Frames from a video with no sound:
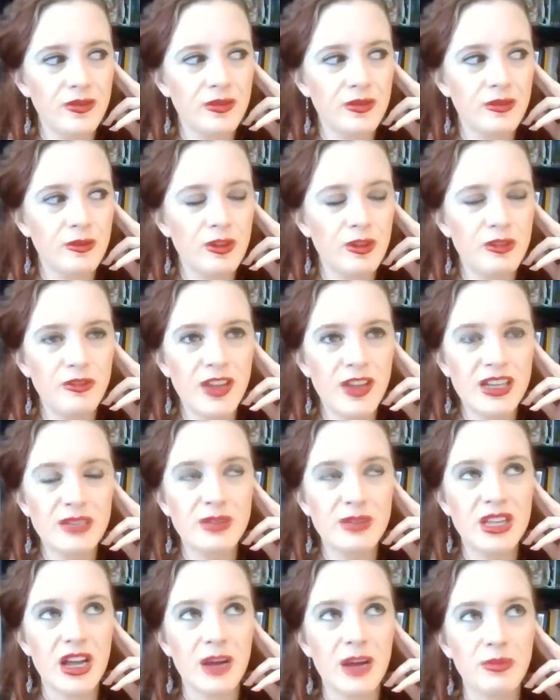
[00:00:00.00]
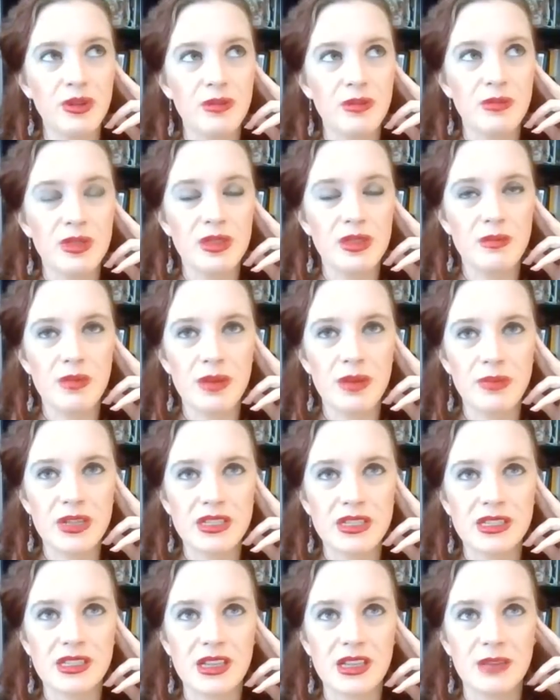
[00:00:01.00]
with Phantom of the Opera, the
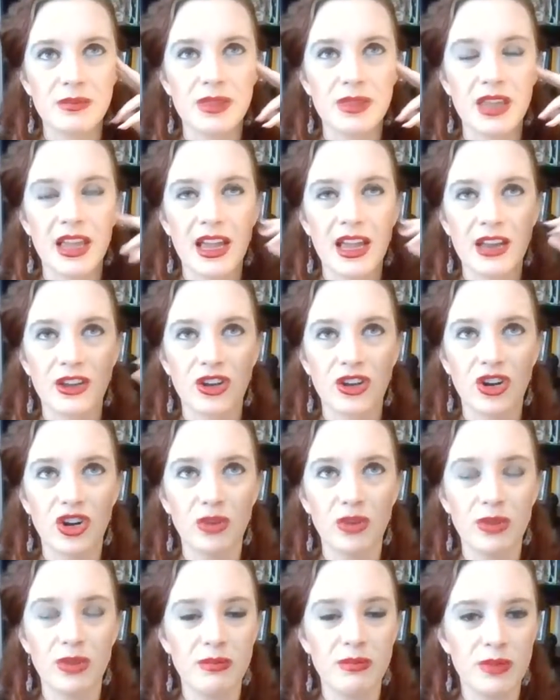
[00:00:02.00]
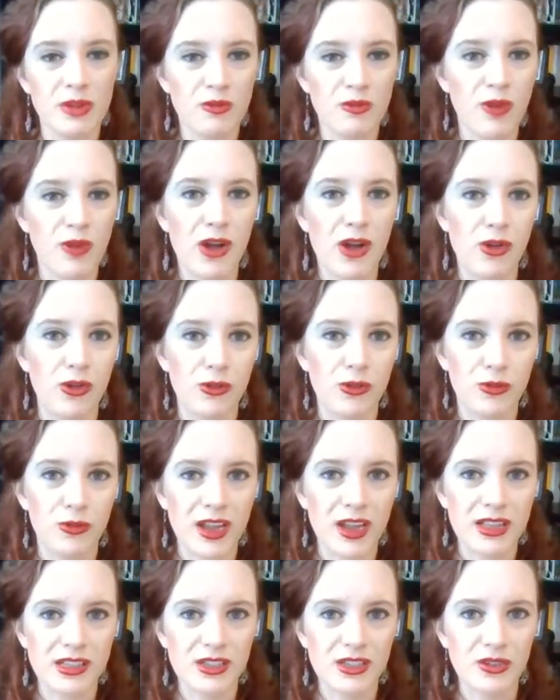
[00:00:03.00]
Muppets, they had Kermit be Raoul,
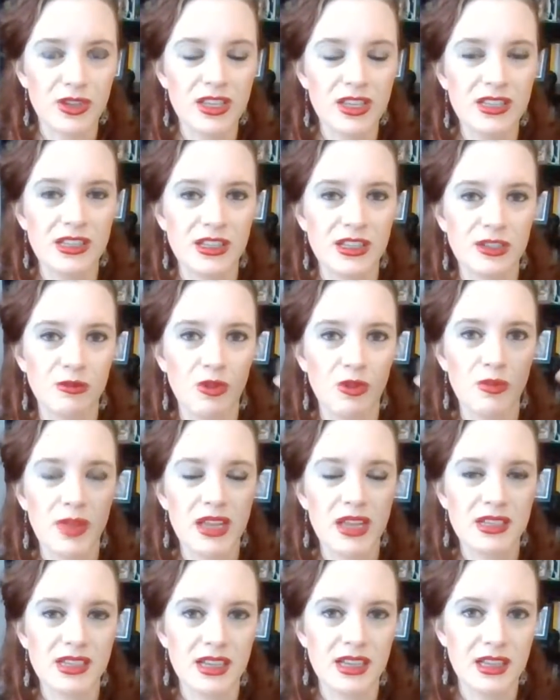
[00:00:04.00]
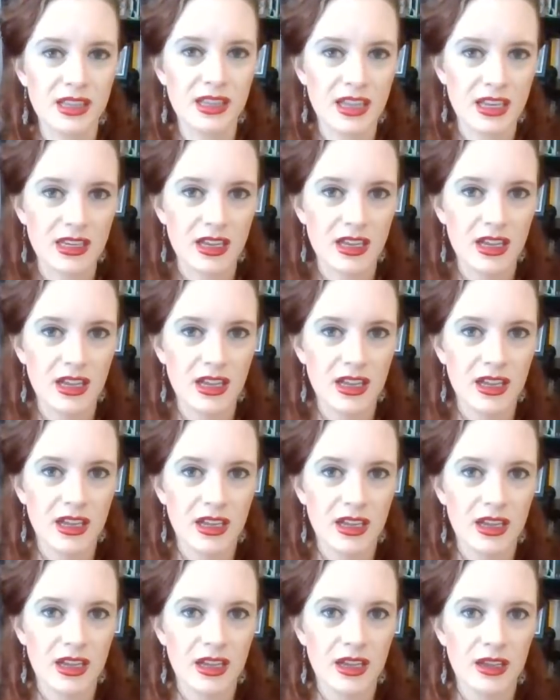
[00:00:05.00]
right? So he's this romantic lead.
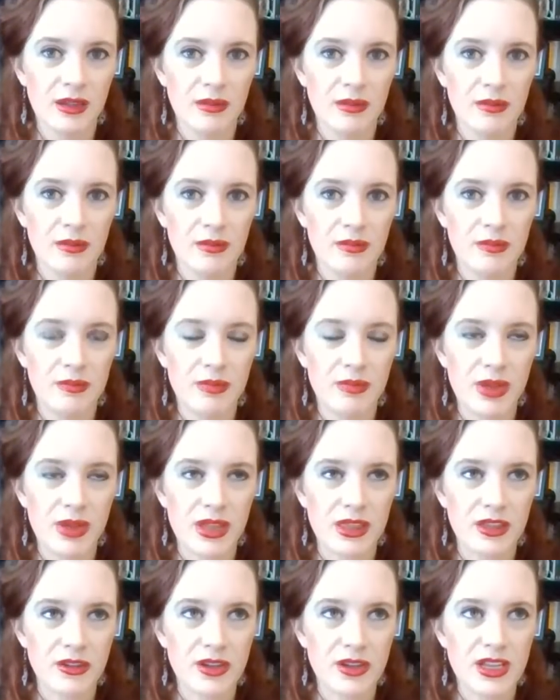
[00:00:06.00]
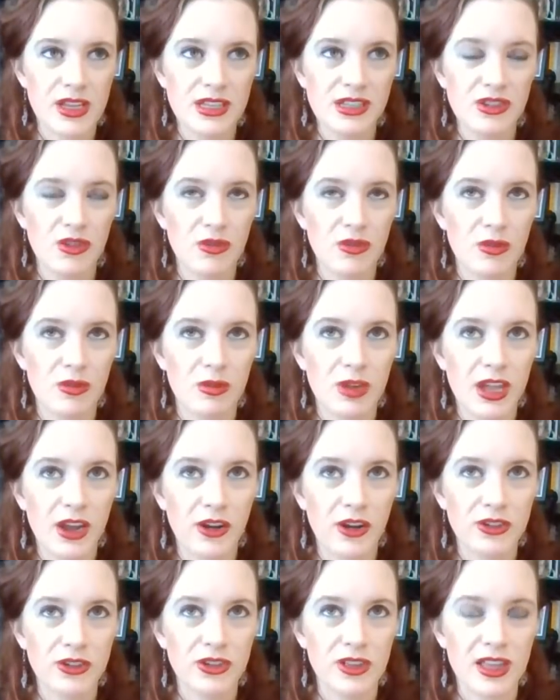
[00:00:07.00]
But there is no
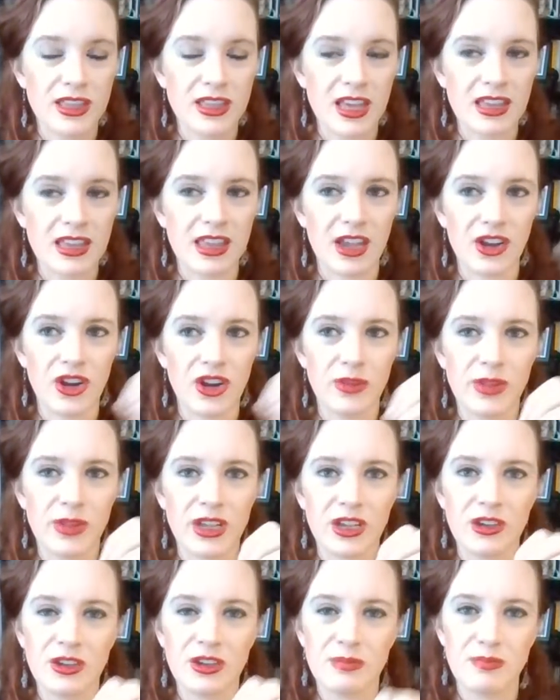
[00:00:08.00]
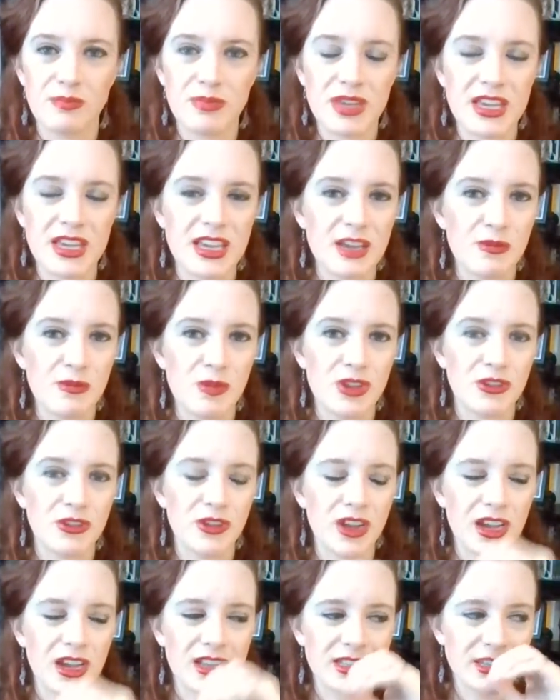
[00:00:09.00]
character like that that Kermit could be in Wuthering
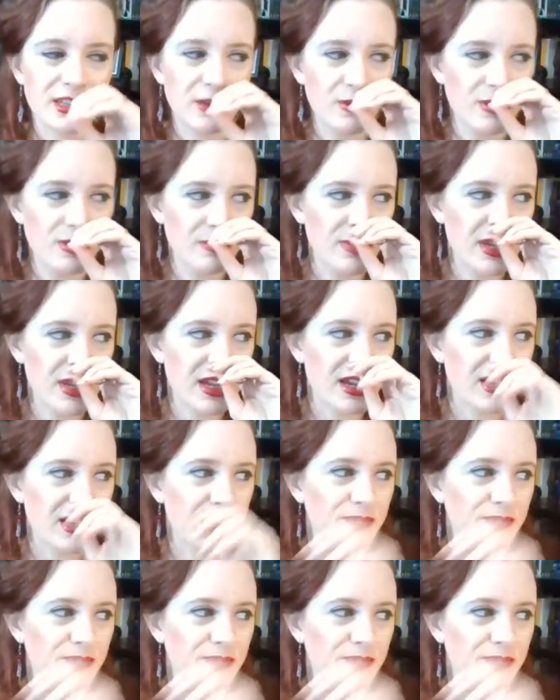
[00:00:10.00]
Heights. He wouldn't be